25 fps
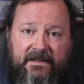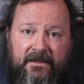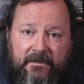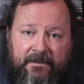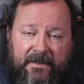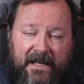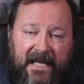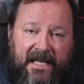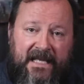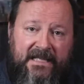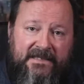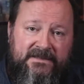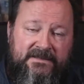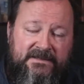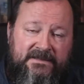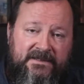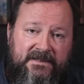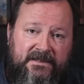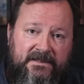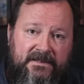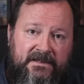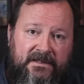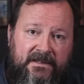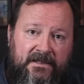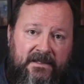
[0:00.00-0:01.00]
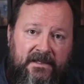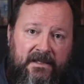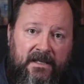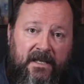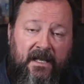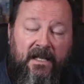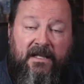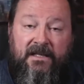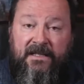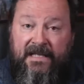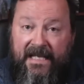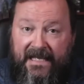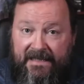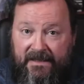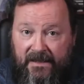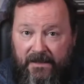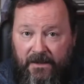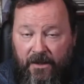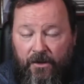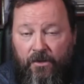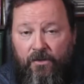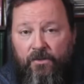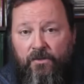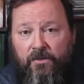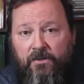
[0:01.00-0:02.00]
in the past, let
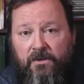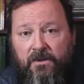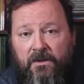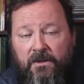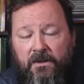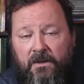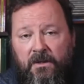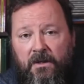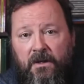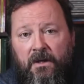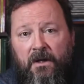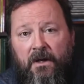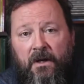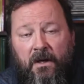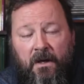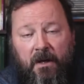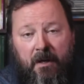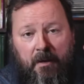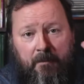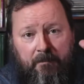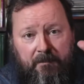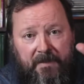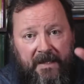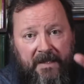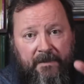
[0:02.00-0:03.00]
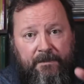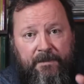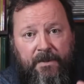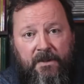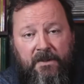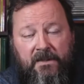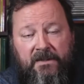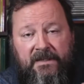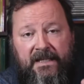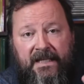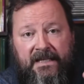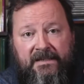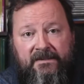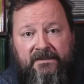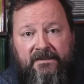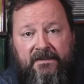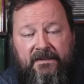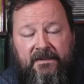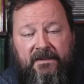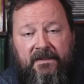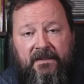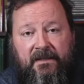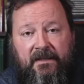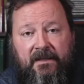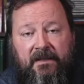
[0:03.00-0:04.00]
alone people that
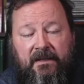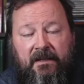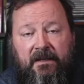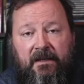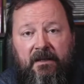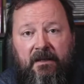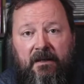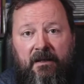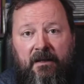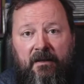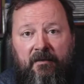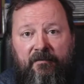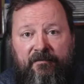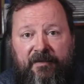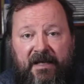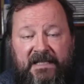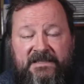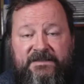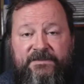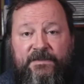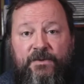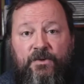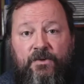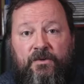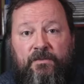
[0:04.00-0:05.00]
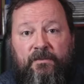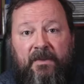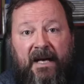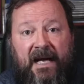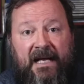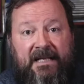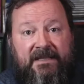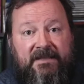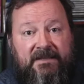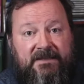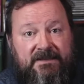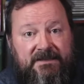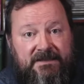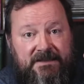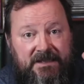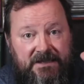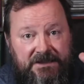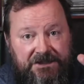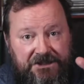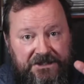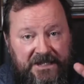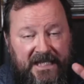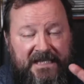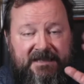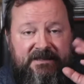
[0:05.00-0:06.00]
Facebook might
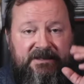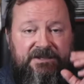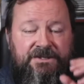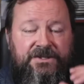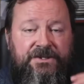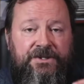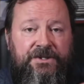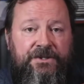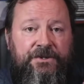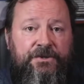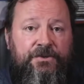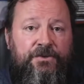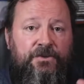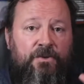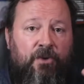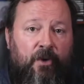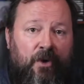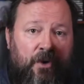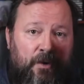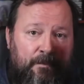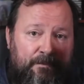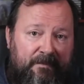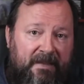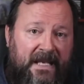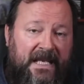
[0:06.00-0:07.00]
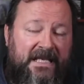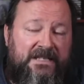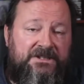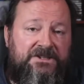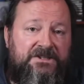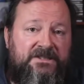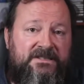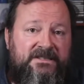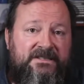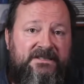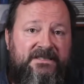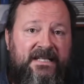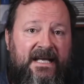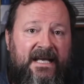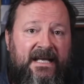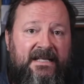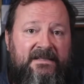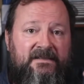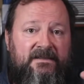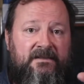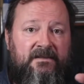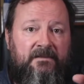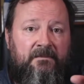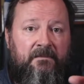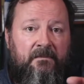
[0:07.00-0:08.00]
suggest to you or pages
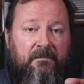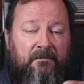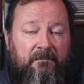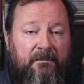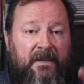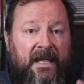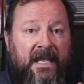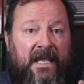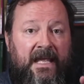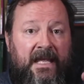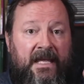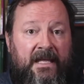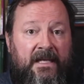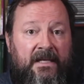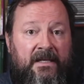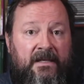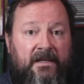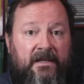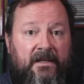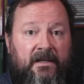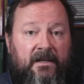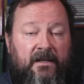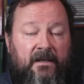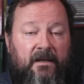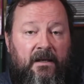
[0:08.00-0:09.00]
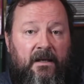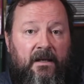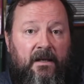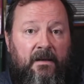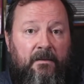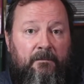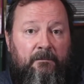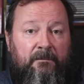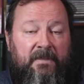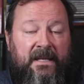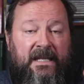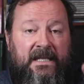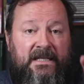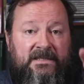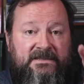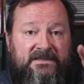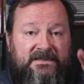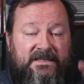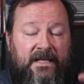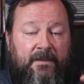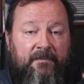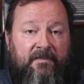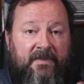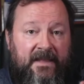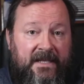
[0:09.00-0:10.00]
that may be
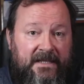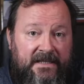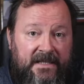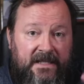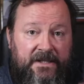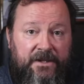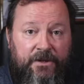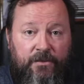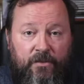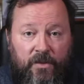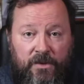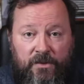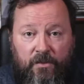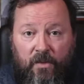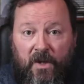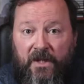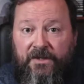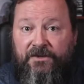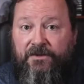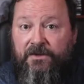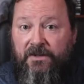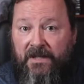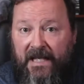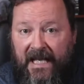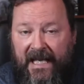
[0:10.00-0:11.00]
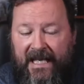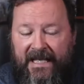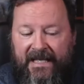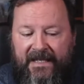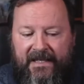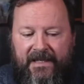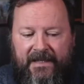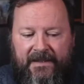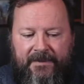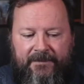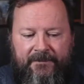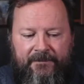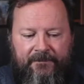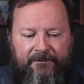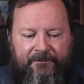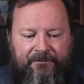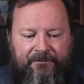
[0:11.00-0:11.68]
something that you would want to like.